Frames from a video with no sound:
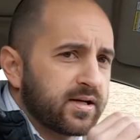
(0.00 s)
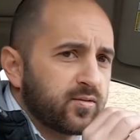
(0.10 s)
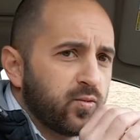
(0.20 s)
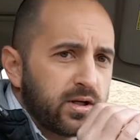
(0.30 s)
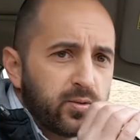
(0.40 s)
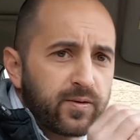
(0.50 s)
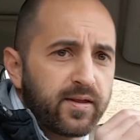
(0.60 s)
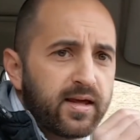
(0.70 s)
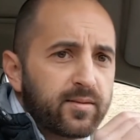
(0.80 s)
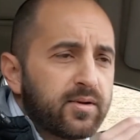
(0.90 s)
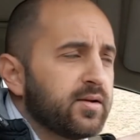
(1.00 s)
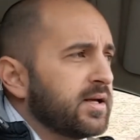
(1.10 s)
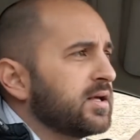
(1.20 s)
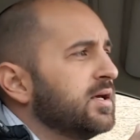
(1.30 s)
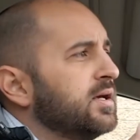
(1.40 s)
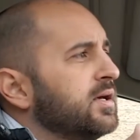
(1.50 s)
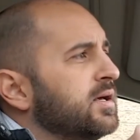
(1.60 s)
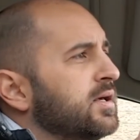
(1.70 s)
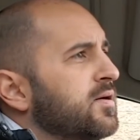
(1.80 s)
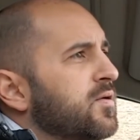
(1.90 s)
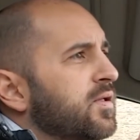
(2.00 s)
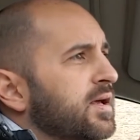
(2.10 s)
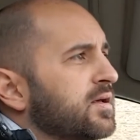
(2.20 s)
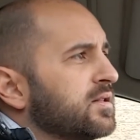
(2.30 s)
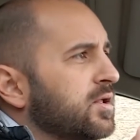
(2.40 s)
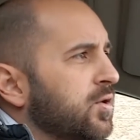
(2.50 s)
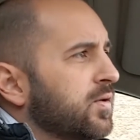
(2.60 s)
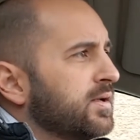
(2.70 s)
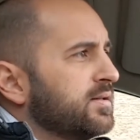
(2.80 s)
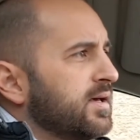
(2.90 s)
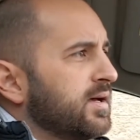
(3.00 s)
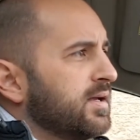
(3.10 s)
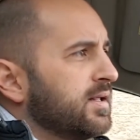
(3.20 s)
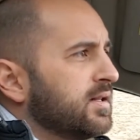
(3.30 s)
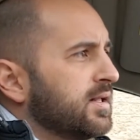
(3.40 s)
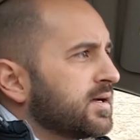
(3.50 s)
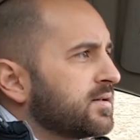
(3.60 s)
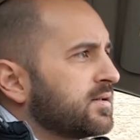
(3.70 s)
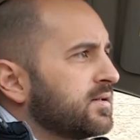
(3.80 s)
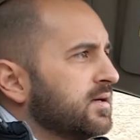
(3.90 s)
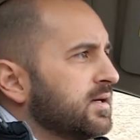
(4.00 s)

what you would think, but like lower intellects,